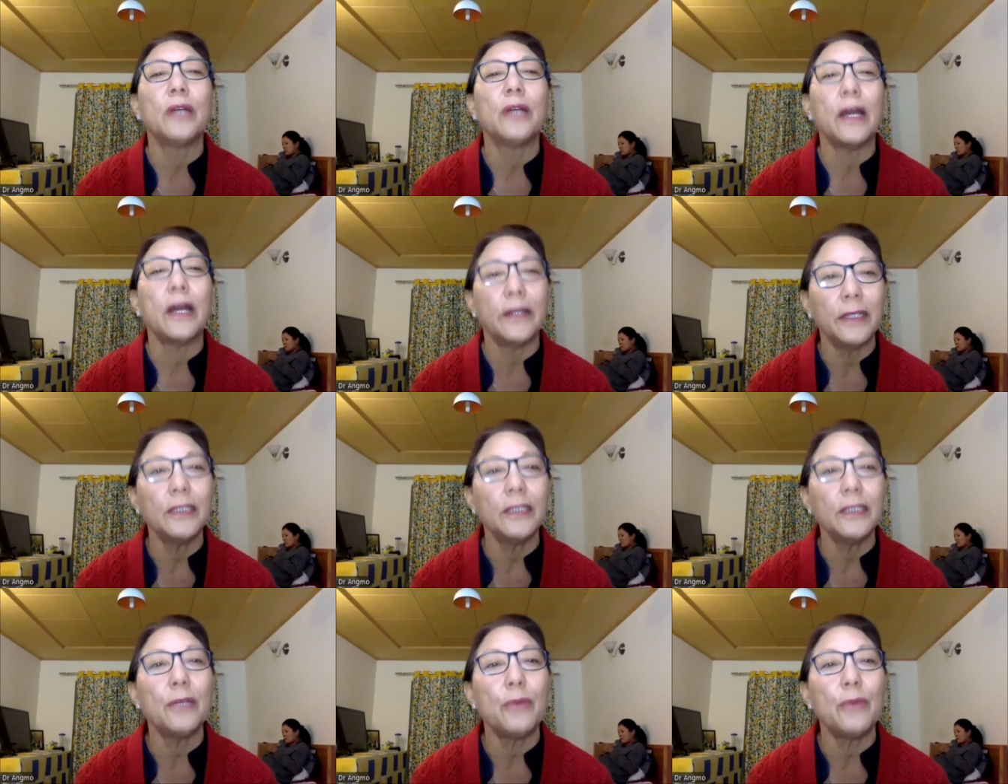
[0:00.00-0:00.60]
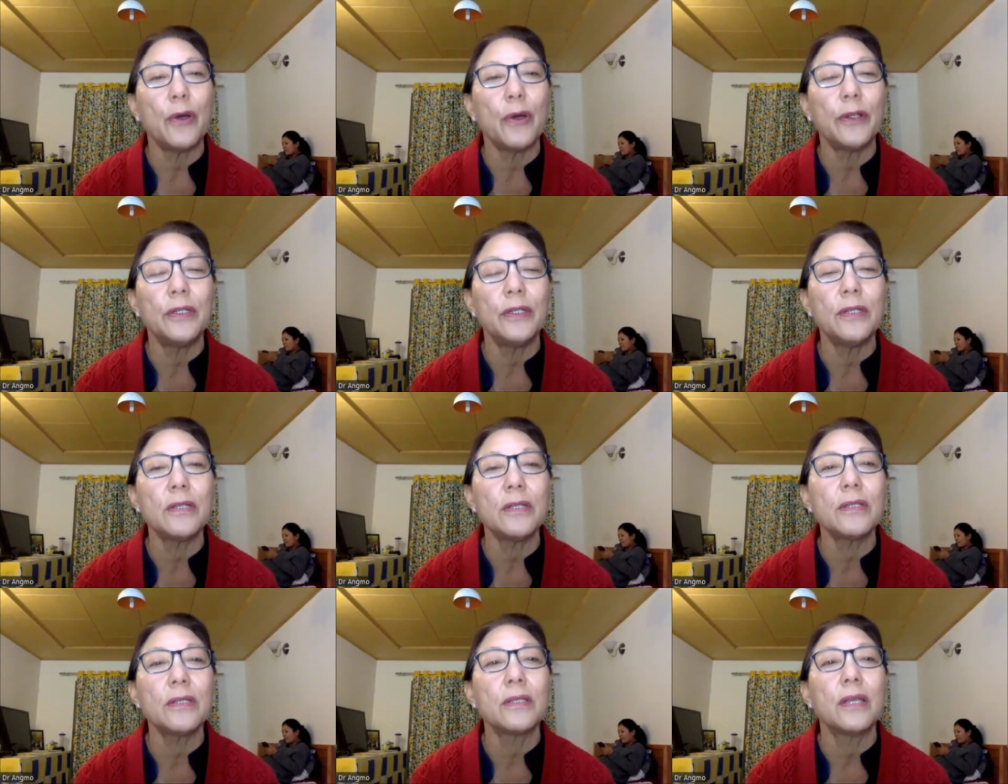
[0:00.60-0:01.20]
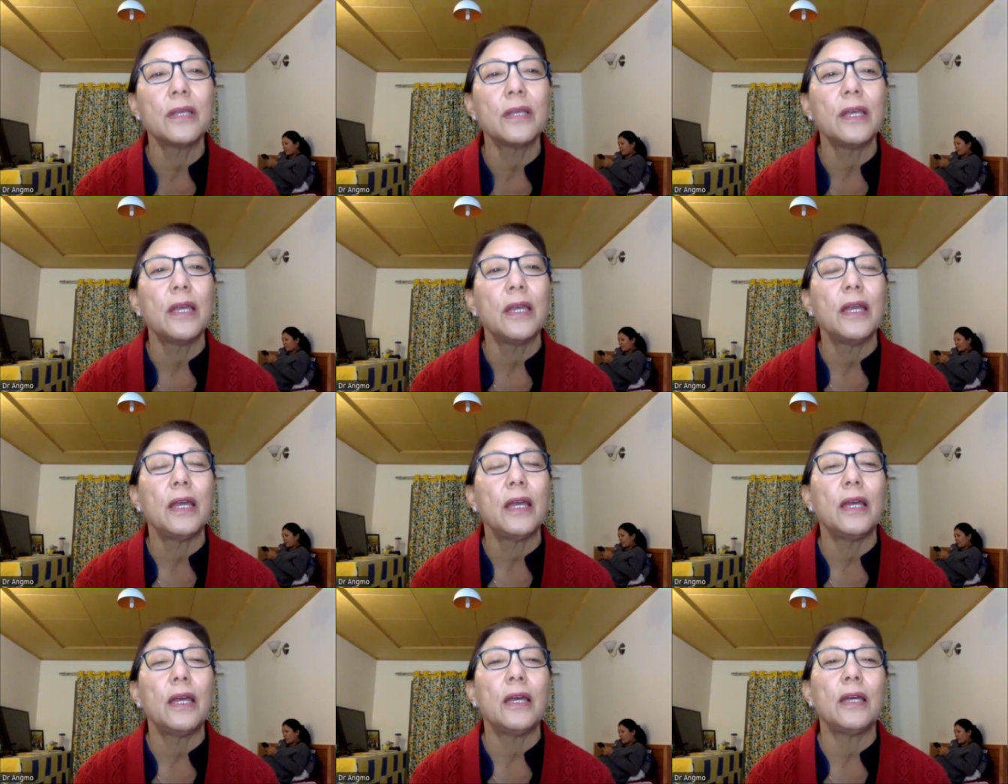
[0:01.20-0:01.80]
guarding the borders
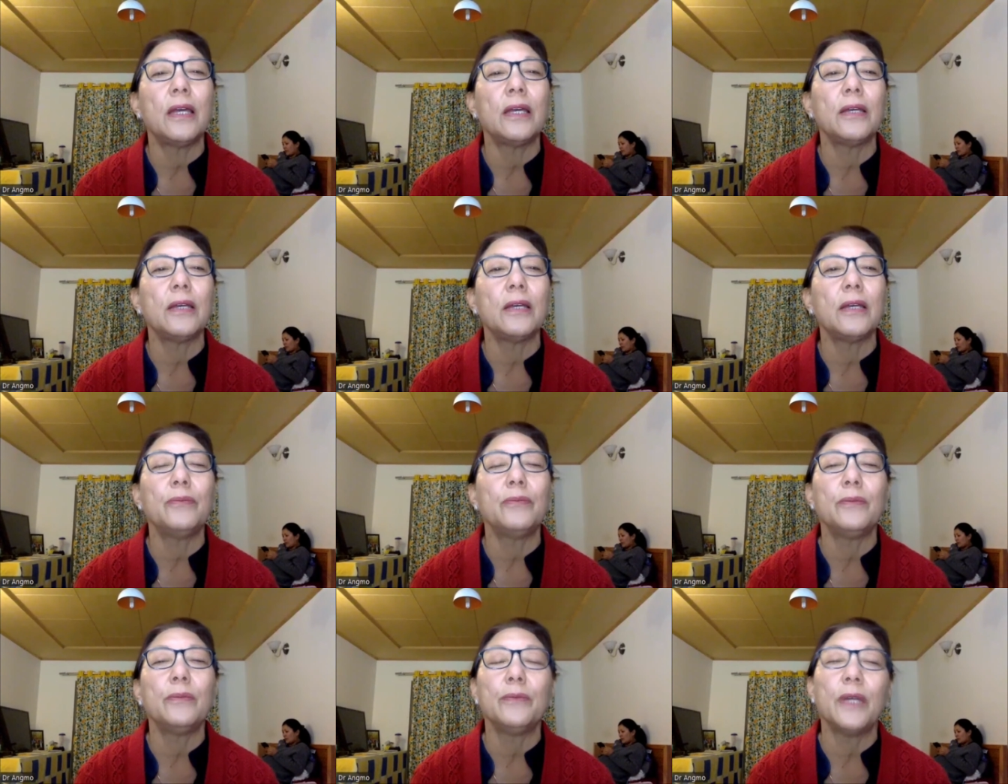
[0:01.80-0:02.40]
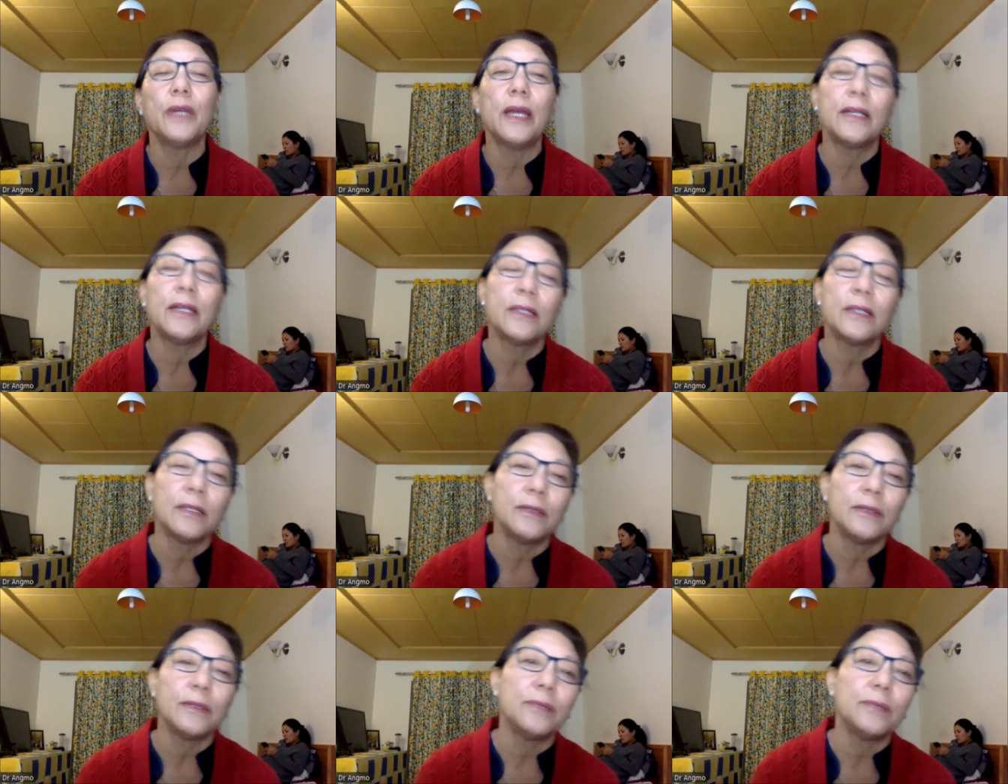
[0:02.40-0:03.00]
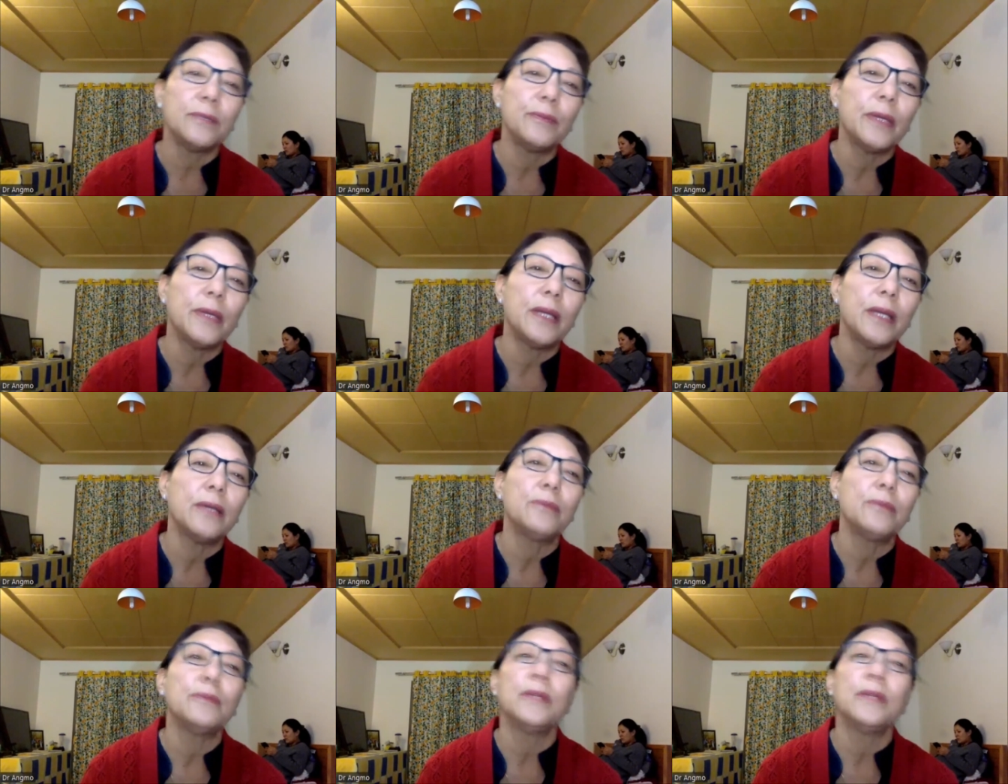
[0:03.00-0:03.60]
at
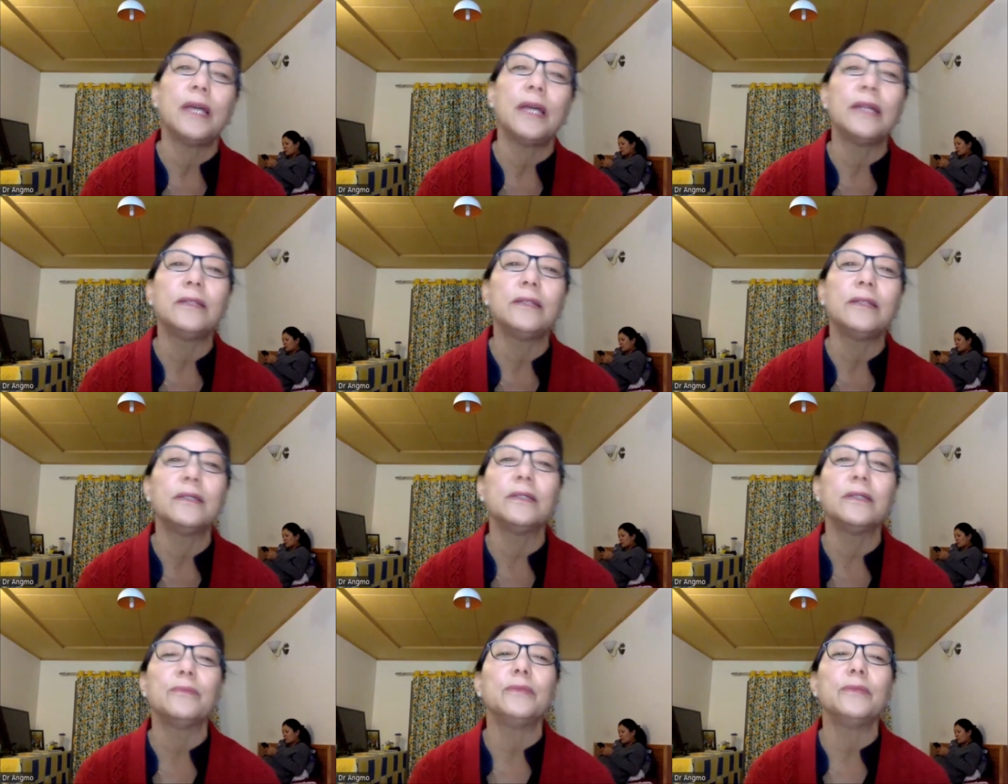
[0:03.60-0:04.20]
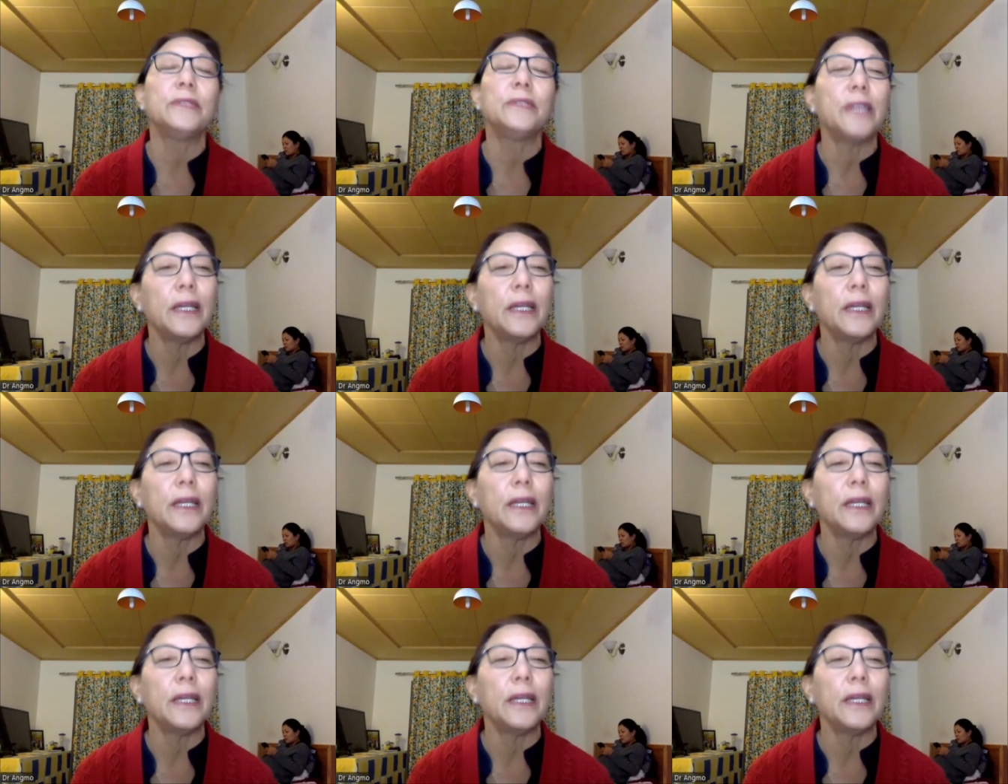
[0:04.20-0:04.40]
the